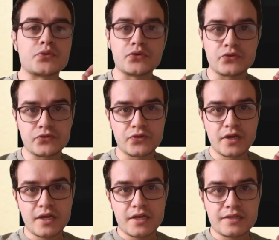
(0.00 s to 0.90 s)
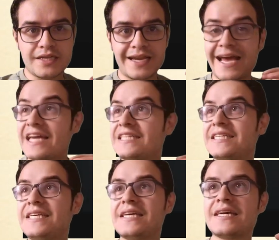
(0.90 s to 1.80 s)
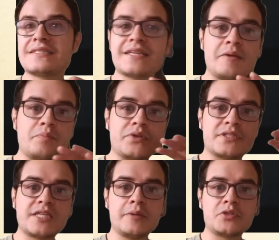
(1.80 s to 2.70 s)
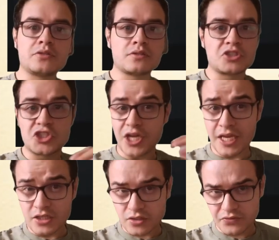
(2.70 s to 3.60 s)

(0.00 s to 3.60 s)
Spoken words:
proof that ideas and perceptions change